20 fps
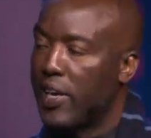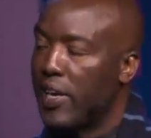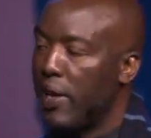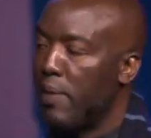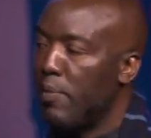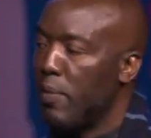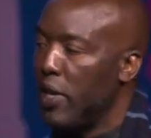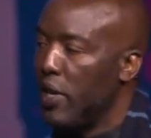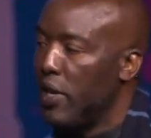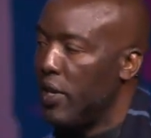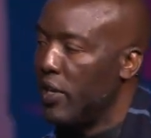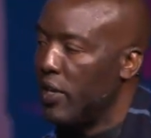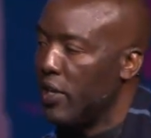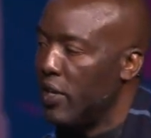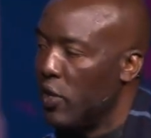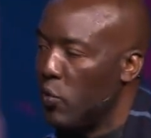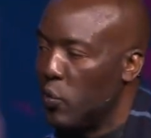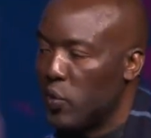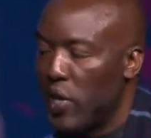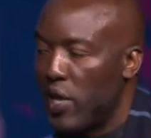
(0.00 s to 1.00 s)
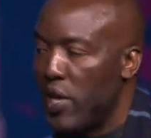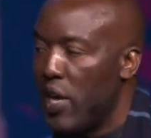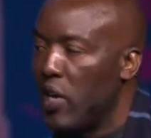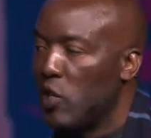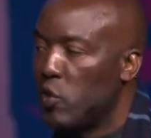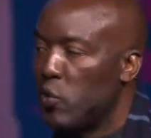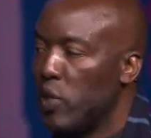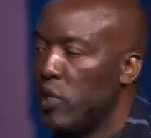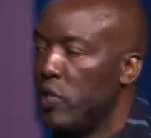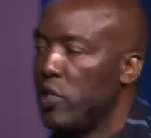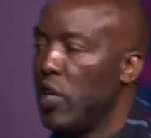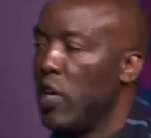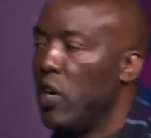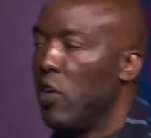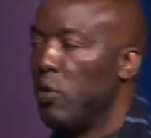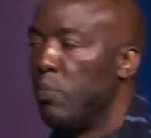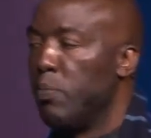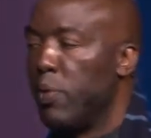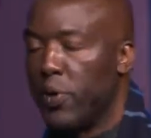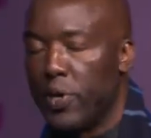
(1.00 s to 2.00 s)
came in, he was a young
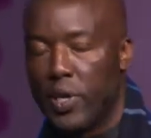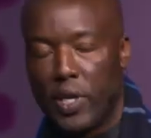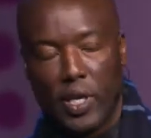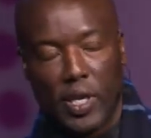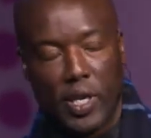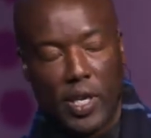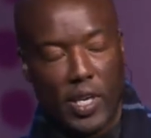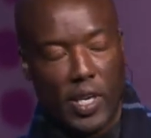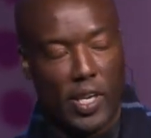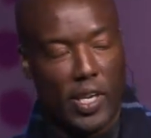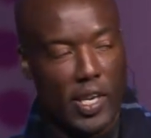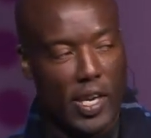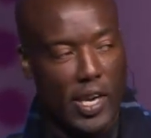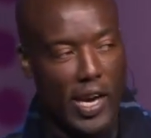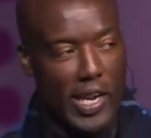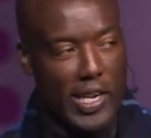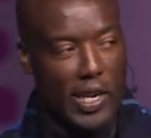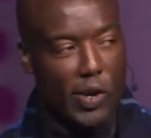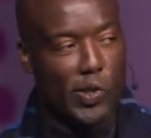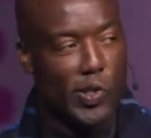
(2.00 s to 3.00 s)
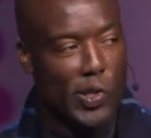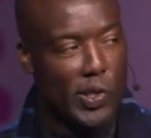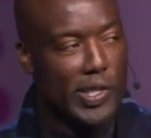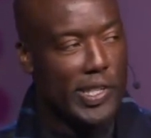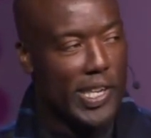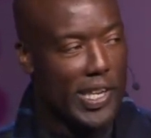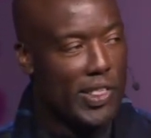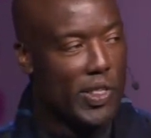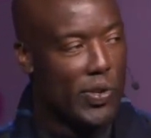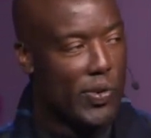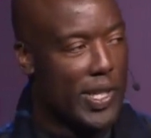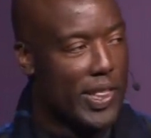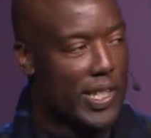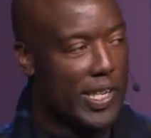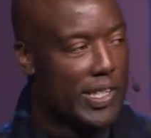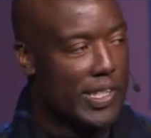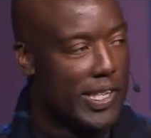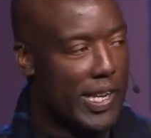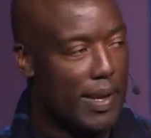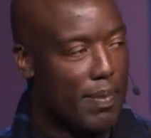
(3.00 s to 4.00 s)
20-year-old boy, and I was on death row at
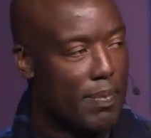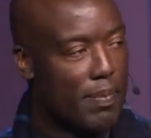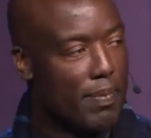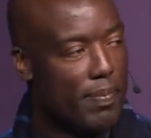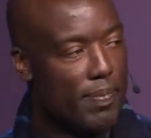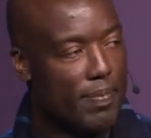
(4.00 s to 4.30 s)
that time.